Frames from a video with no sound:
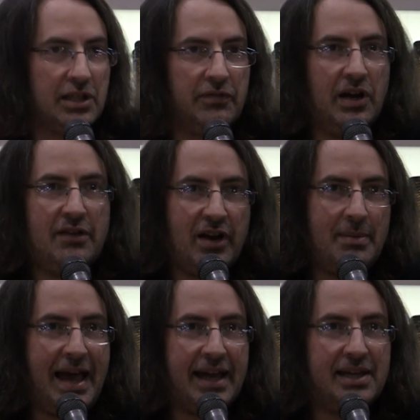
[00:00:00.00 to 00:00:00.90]
at the very,
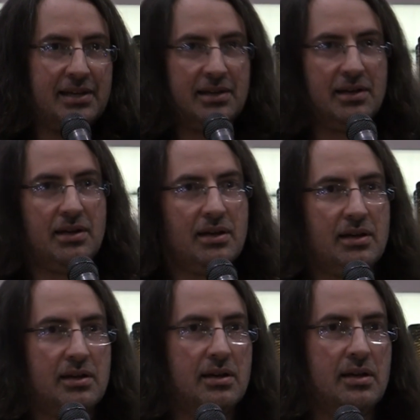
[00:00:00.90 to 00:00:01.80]
very back.
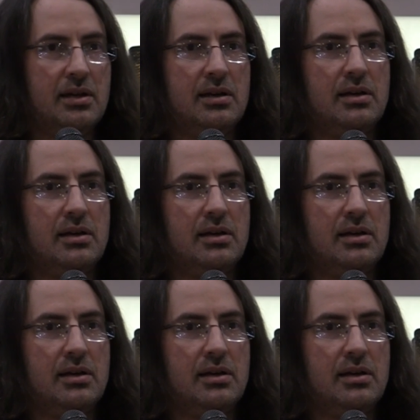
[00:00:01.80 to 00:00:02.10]
Hi.